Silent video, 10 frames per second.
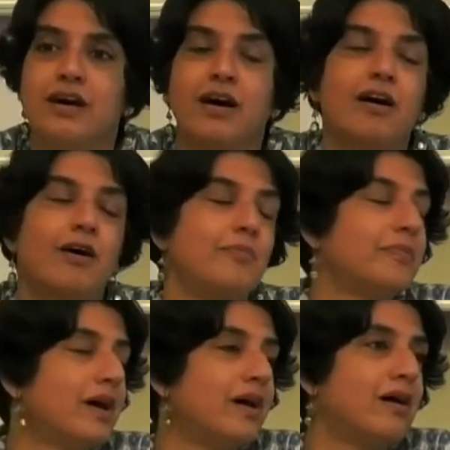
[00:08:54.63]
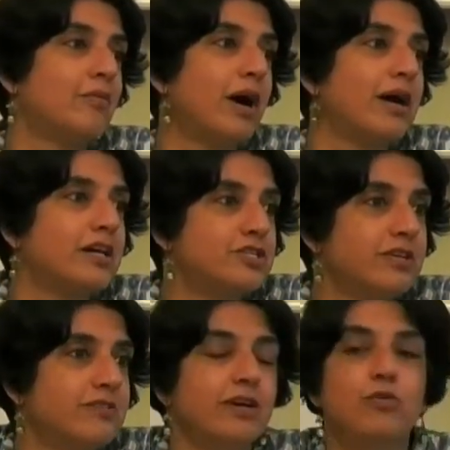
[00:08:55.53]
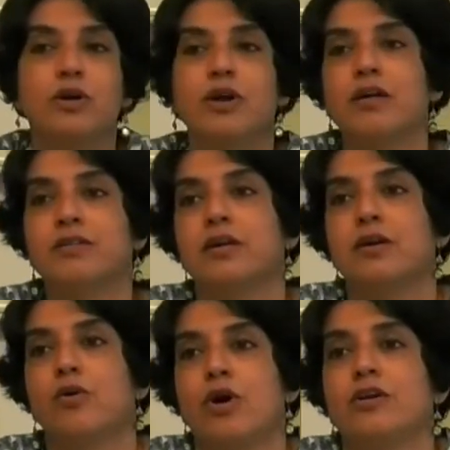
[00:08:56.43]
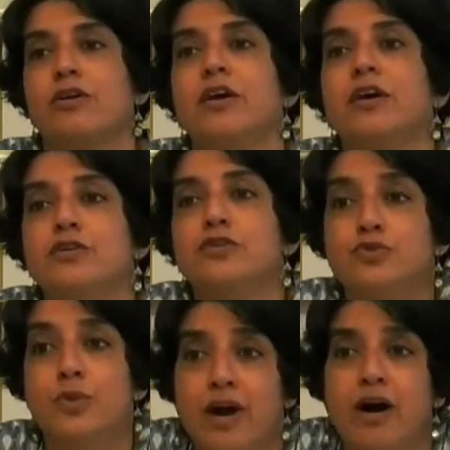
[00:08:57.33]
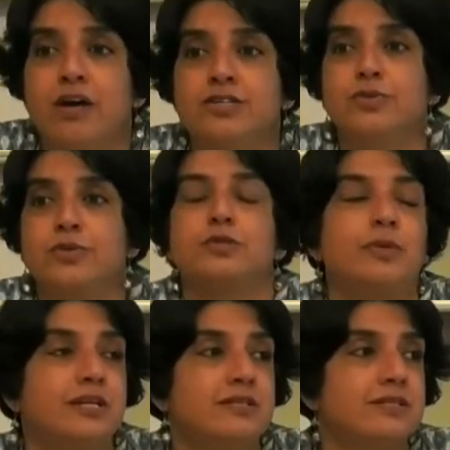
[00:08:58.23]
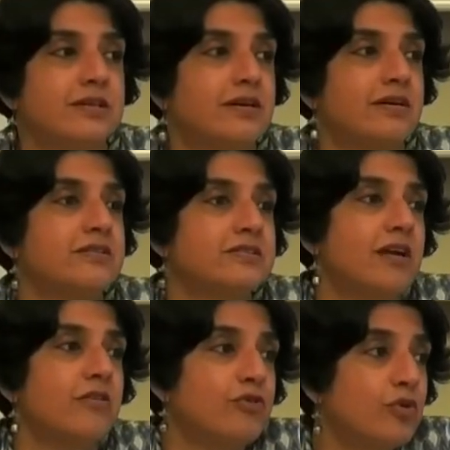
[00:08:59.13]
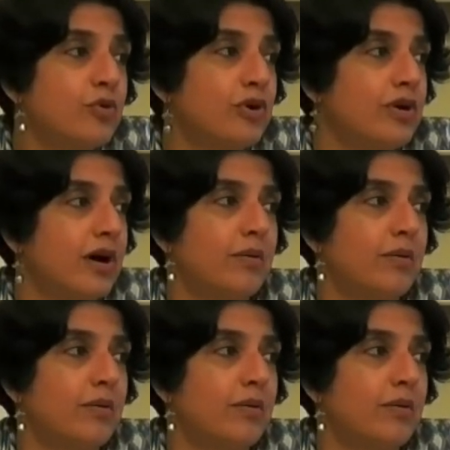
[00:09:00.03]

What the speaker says: by achieving what Gandhi called Swaraj, which means self-rule.